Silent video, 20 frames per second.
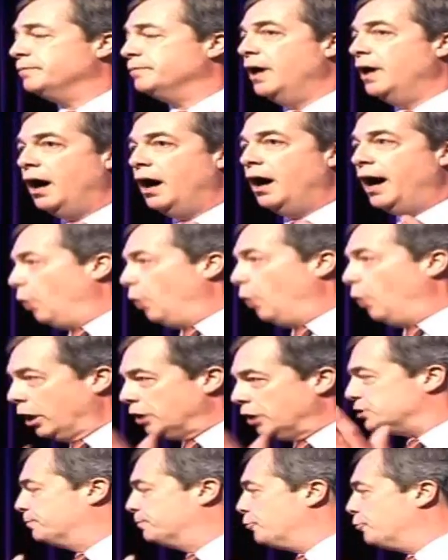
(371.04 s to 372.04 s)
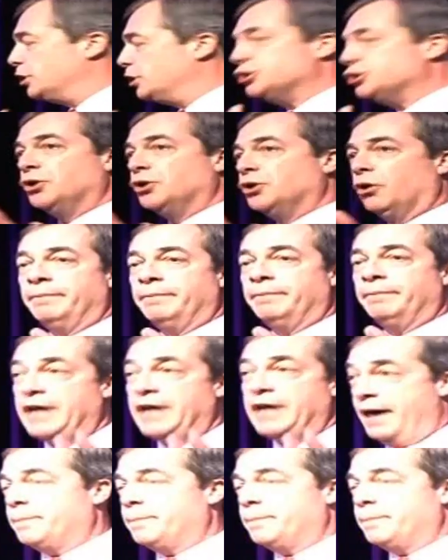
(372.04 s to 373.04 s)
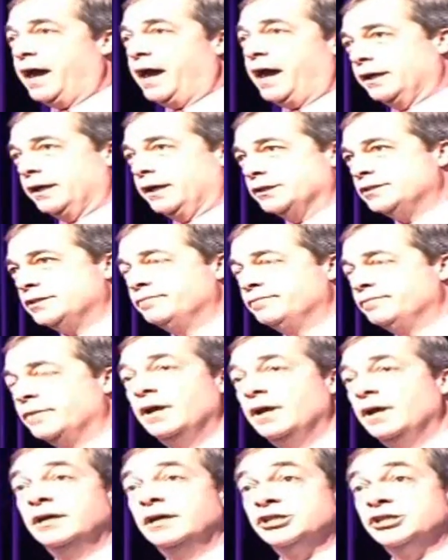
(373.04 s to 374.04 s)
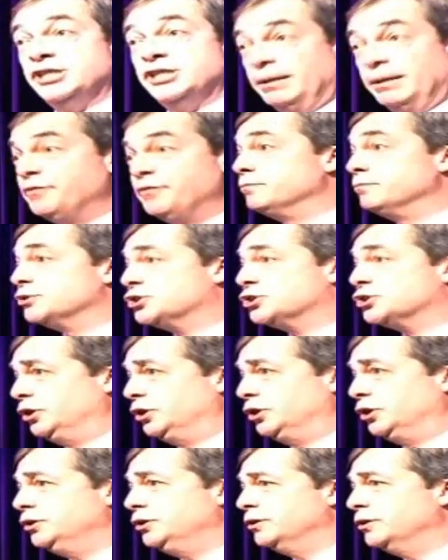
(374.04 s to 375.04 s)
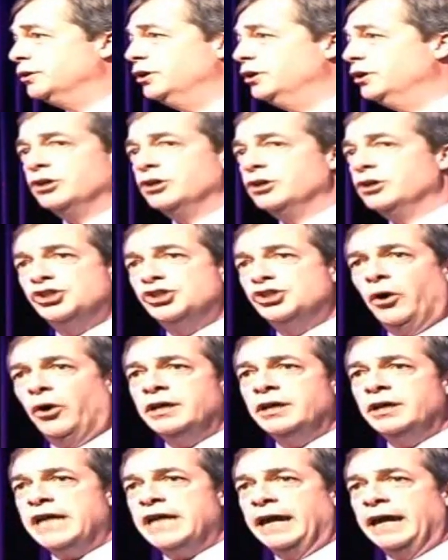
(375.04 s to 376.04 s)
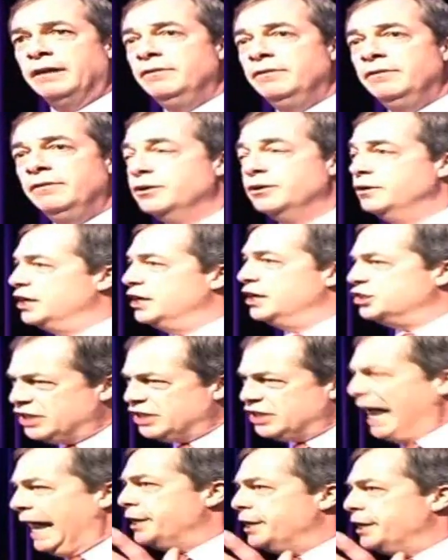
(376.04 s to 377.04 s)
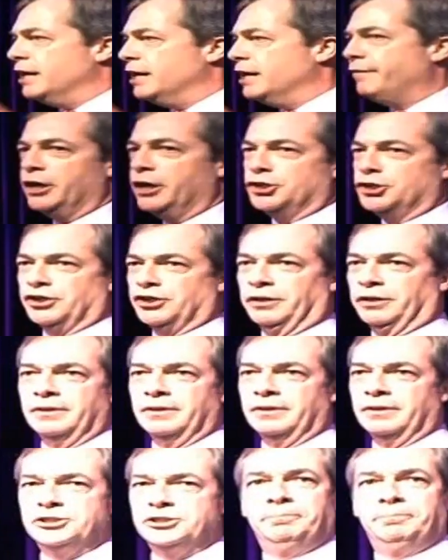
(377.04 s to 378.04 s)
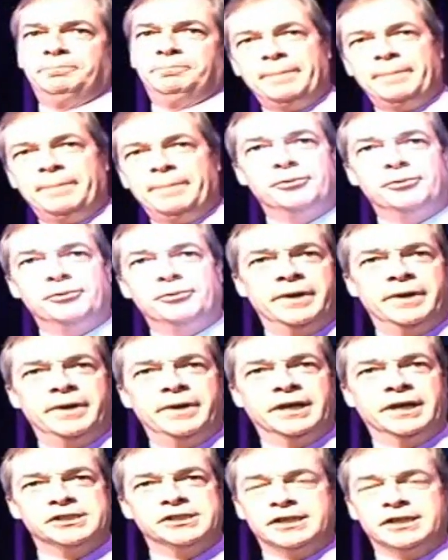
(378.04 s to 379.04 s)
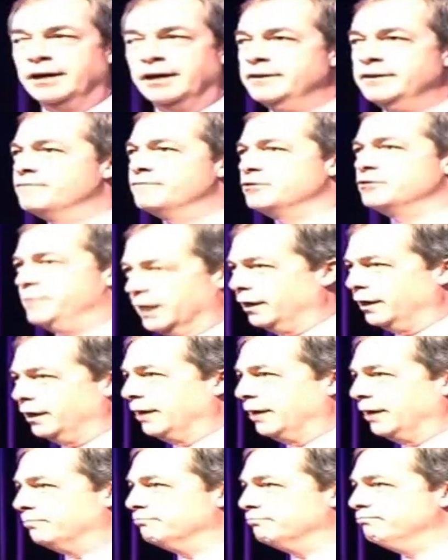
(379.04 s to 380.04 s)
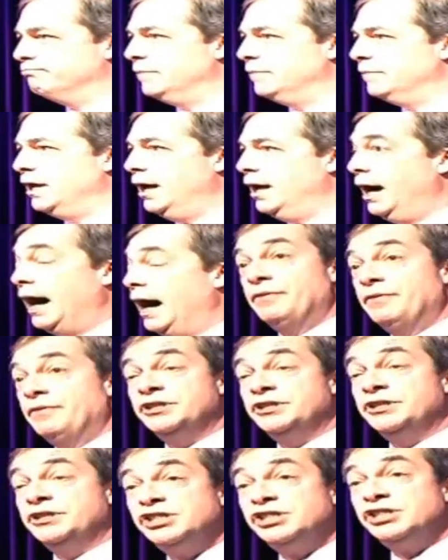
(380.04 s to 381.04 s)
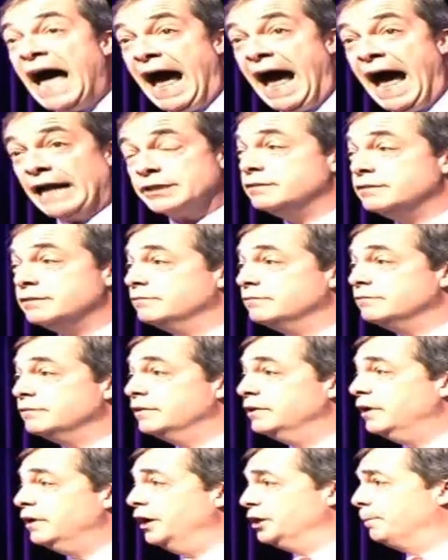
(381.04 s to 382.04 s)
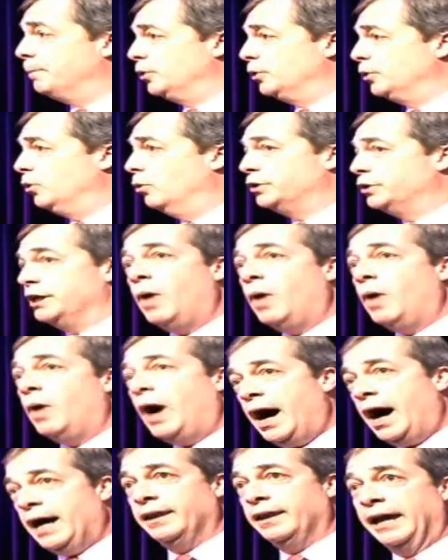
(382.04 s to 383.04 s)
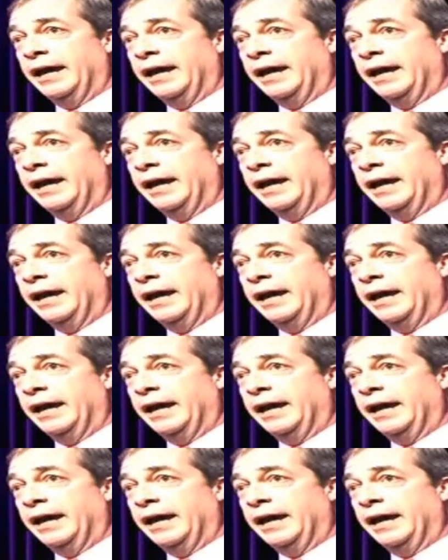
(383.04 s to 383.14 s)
I watched the British Tory MEPs. Some of them stood and joined in a standing ovation to the puppet Prime Minister from Italy. Others sat and applauded quietly